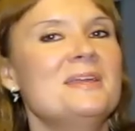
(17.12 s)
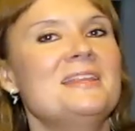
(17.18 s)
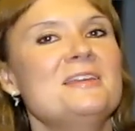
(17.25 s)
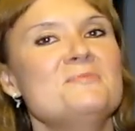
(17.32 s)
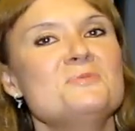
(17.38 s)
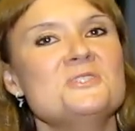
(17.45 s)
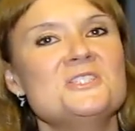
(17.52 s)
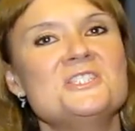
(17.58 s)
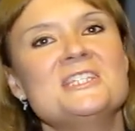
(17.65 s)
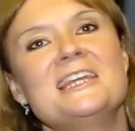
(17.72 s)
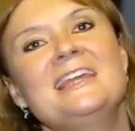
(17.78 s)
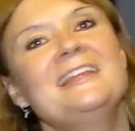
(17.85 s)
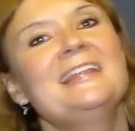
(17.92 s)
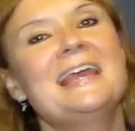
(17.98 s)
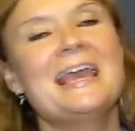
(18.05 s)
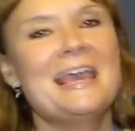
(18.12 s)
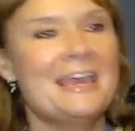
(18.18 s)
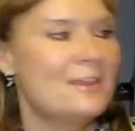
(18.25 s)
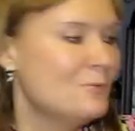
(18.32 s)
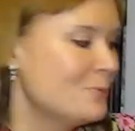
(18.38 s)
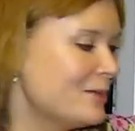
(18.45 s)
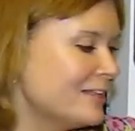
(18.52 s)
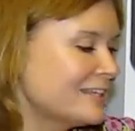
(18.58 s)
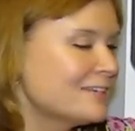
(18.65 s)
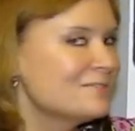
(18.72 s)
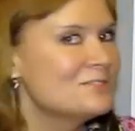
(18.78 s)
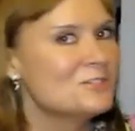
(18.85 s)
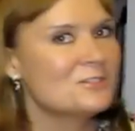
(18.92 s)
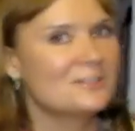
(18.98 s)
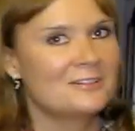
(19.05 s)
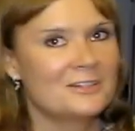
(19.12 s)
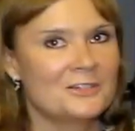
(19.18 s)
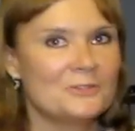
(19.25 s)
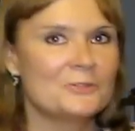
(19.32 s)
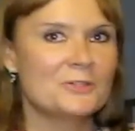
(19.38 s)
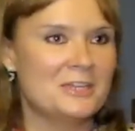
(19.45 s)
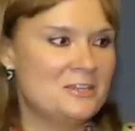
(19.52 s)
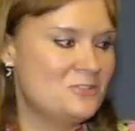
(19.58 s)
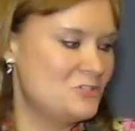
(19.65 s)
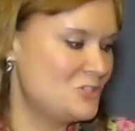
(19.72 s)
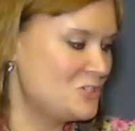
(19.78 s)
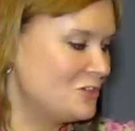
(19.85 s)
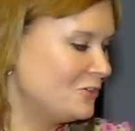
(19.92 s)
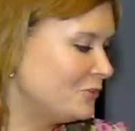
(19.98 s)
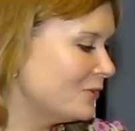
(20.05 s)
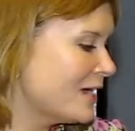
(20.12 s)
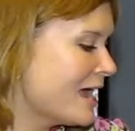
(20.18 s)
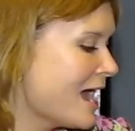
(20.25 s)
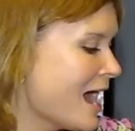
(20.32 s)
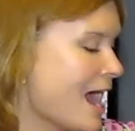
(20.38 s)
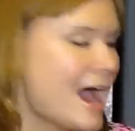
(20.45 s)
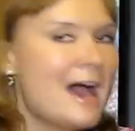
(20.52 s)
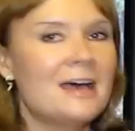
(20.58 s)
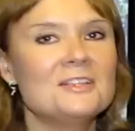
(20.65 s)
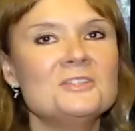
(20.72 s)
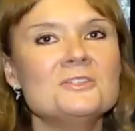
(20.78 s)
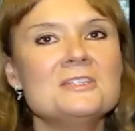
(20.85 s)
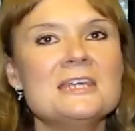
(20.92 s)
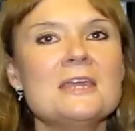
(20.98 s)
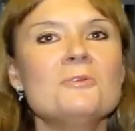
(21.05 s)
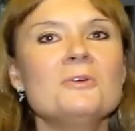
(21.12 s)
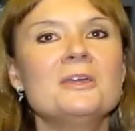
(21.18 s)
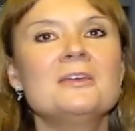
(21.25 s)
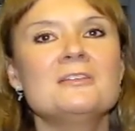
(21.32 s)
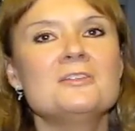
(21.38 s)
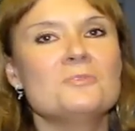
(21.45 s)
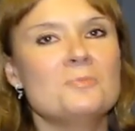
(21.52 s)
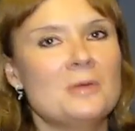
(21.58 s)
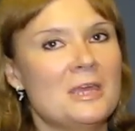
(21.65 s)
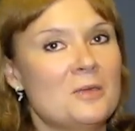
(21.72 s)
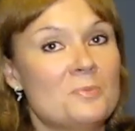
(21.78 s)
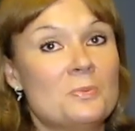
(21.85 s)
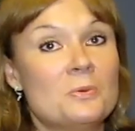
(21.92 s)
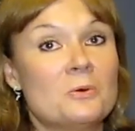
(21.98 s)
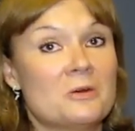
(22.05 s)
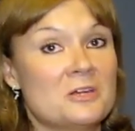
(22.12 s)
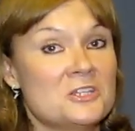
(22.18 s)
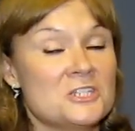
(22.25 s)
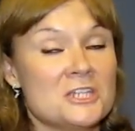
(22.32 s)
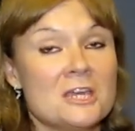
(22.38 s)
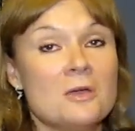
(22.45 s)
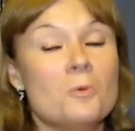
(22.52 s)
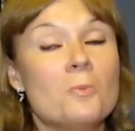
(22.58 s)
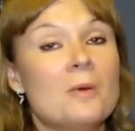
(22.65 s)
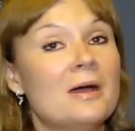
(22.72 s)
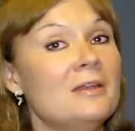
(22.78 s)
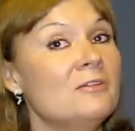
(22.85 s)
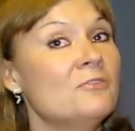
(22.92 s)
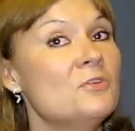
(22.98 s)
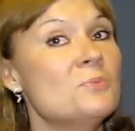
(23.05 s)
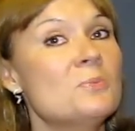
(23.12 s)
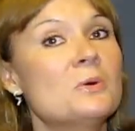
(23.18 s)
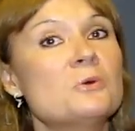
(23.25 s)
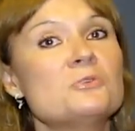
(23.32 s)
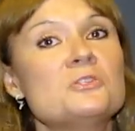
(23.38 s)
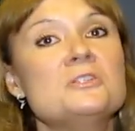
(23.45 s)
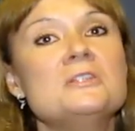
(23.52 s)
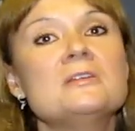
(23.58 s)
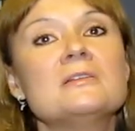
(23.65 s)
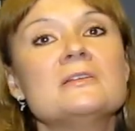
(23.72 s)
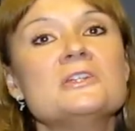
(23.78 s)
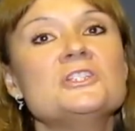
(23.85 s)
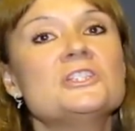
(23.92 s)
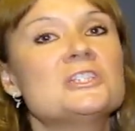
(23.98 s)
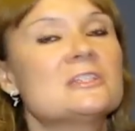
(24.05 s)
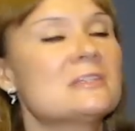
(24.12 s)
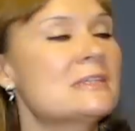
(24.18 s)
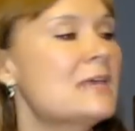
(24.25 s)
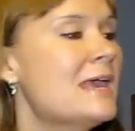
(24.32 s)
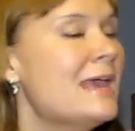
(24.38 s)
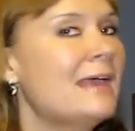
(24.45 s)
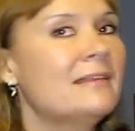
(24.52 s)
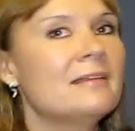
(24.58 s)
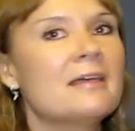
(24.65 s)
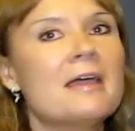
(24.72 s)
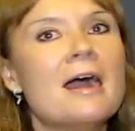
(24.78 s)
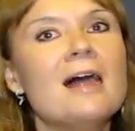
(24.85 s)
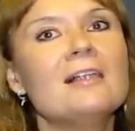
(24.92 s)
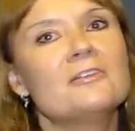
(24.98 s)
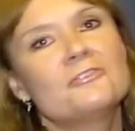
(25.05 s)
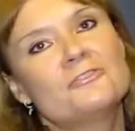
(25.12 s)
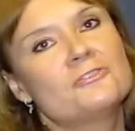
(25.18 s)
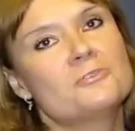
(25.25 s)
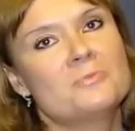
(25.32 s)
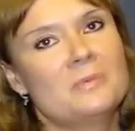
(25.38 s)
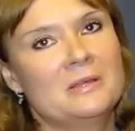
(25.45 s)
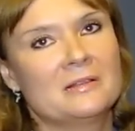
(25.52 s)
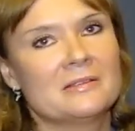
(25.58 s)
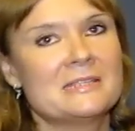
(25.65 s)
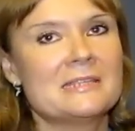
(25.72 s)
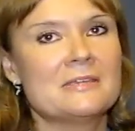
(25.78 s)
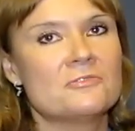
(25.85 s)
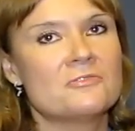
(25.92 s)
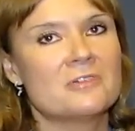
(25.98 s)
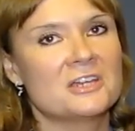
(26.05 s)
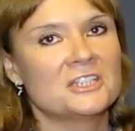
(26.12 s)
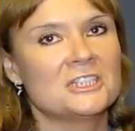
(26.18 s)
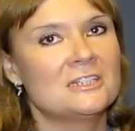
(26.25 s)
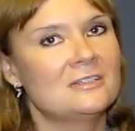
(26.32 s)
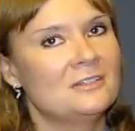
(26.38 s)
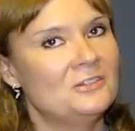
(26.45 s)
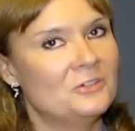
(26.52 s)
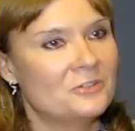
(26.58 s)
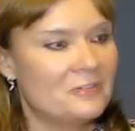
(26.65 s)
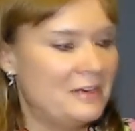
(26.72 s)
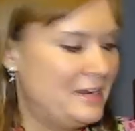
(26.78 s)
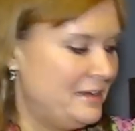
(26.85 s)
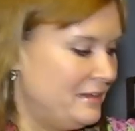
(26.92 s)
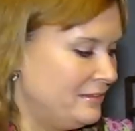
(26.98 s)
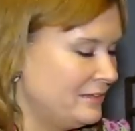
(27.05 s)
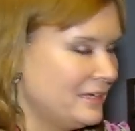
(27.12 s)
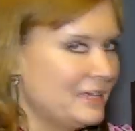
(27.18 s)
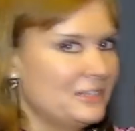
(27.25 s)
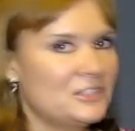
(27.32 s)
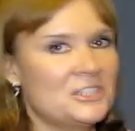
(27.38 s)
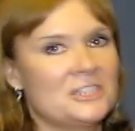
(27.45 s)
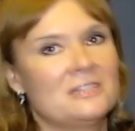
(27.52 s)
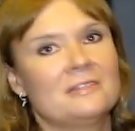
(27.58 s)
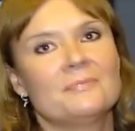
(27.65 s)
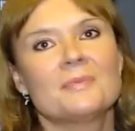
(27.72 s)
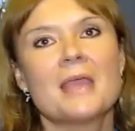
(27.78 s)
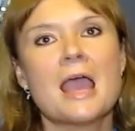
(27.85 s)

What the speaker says: name is Jane and welcome to our cooking show. Today we're gonna make borsh, one of the most delicious and colorful meals in Russian and Ukrainian kitchen.